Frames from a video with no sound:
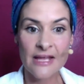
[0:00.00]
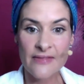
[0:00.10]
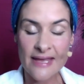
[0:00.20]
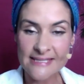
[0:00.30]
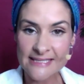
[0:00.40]

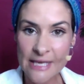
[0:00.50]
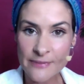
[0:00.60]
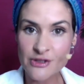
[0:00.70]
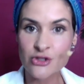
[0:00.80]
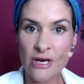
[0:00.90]
That's a
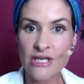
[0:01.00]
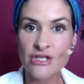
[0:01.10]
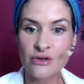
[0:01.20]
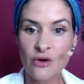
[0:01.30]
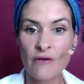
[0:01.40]

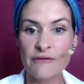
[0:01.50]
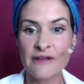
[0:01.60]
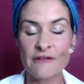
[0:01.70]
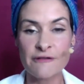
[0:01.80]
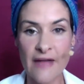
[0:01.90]
demonstration of the
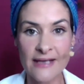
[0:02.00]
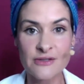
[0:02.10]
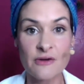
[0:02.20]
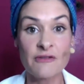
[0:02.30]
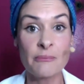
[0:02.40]
effect
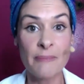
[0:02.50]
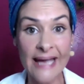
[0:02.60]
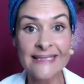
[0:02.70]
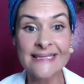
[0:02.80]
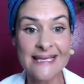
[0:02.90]
of
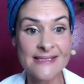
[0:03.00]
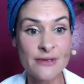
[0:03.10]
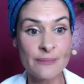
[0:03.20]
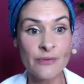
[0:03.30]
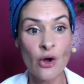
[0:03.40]

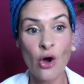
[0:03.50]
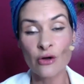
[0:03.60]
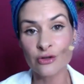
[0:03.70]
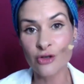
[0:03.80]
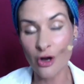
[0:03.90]
magnetism
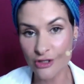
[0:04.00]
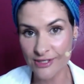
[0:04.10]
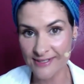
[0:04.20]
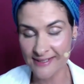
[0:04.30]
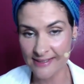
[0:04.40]
on
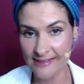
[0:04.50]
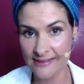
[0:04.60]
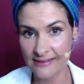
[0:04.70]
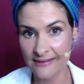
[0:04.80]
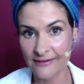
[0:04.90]
consciousness.
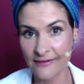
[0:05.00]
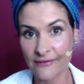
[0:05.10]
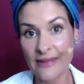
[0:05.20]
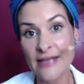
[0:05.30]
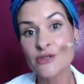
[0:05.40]

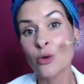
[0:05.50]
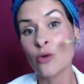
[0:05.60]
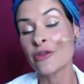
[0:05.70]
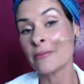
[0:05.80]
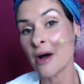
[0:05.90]
That's
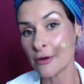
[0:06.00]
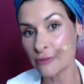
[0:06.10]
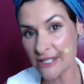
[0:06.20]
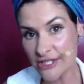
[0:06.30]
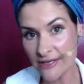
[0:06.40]
called the
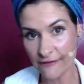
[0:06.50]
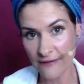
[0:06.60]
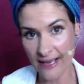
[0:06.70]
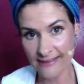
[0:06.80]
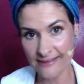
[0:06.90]
Maharishi
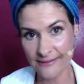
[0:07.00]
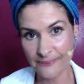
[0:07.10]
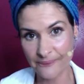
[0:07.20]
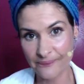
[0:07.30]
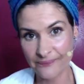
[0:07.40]
effect.
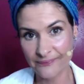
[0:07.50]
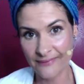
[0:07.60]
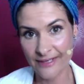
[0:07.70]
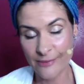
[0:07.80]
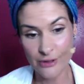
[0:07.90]

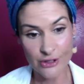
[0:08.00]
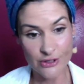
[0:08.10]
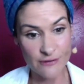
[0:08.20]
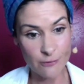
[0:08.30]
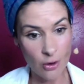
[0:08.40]
Because
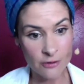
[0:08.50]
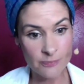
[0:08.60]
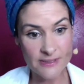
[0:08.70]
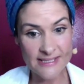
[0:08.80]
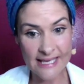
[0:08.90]
if
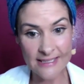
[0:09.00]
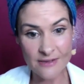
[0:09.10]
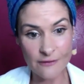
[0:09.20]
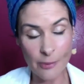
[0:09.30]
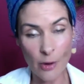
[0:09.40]
1% of
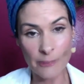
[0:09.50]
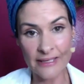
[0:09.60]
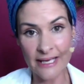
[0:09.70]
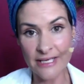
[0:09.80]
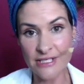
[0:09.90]
the
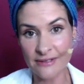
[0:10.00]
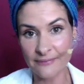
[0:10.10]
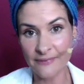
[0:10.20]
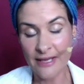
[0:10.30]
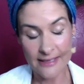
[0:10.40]
population
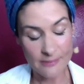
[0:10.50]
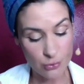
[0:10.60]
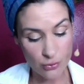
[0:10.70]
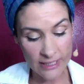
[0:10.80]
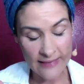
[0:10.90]
can
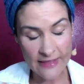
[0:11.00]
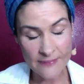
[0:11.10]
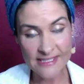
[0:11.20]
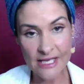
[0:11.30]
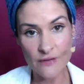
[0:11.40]
bring
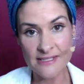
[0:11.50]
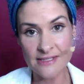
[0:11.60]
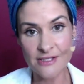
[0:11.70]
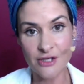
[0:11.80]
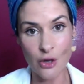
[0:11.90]
themselves
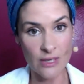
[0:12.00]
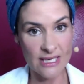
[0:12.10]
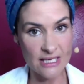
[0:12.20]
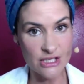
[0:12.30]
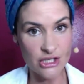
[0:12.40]
into
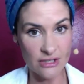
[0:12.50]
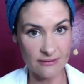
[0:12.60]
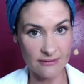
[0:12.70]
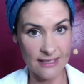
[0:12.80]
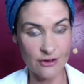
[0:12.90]
cohesion
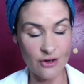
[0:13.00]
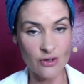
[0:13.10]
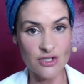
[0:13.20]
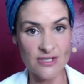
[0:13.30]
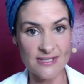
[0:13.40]
in
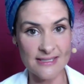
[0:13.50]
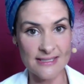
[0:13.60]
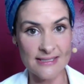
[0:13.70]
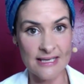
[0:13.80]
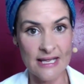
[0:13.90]

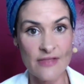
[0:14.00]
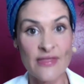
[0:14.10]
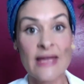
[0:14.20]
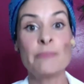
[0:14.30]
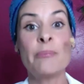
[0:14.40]
consciousness,
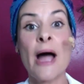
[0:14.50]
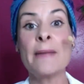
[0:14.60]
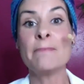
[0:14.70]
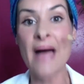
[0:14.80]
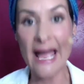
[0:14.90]
then by
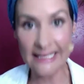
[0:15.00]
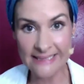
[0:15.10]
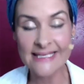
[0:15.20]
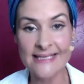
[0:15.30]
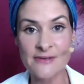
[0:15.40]

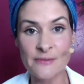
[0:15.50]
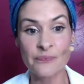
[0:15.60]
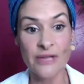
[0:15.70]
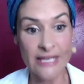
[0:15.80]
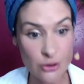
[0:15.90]
magnetism,
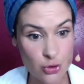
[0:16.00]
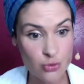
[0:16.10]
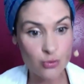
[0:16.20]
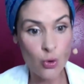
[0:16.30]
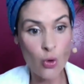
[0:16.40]
it
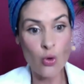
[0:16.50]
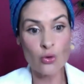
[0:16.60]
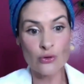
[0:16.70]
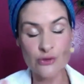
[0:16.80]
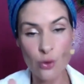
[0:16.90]

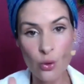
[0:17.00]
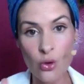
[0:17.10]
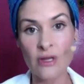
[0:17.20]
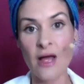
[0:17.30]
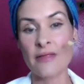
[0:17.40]
draws
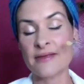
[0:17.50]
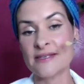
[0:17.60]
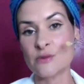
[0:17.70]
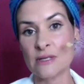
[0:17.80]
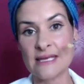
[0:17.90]
all
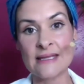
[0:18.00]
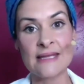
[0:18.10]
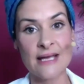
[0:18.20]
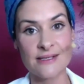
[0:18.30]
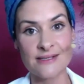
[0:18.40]
others within
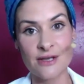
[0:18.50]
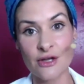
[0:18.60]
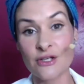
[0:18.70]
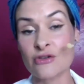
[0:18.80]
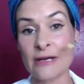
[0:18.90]
that
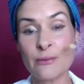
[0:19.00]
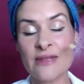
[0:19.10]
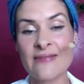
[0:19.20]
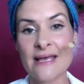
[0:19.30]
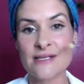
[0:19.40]
circuitry,
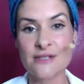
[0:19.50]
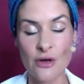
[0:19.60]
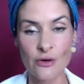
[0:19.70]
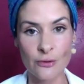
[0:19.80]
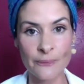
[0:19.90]
within that
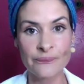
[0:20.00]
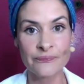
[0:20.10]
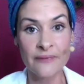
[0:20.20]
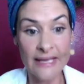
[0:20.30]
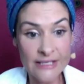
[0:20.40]
circle,
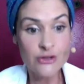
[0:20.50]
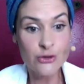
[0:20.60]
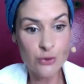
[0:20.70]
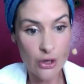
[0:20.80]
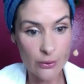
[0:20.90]

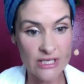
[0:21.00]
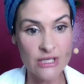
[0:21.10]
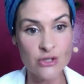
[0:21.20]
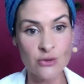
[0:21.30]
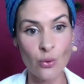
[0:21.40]
into
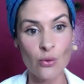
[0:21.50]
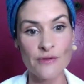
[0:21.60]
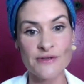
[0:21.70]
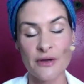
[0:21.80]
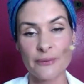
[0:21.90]
cohesion
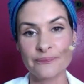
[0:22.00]
also.